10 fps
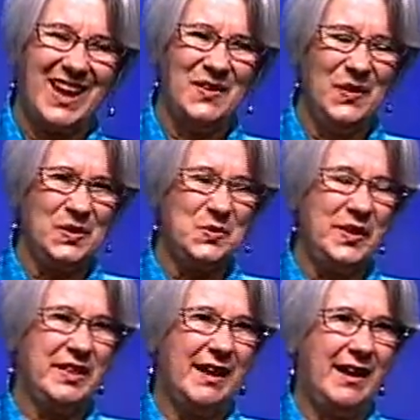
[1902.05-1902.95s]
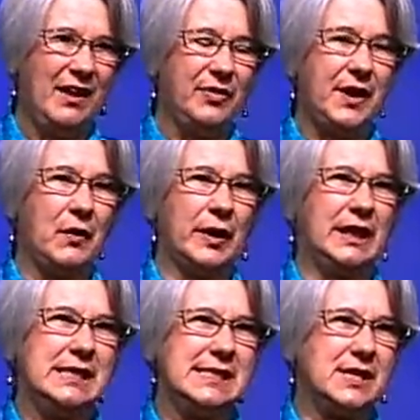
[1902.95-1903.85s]
I worked with a healthcare
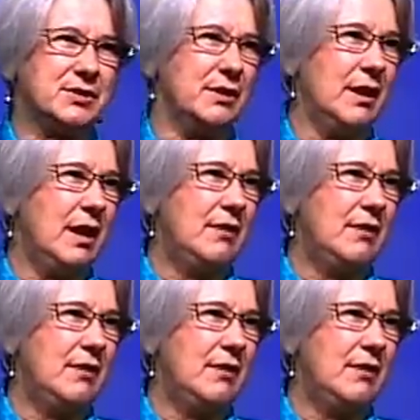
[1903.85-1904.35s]
organization,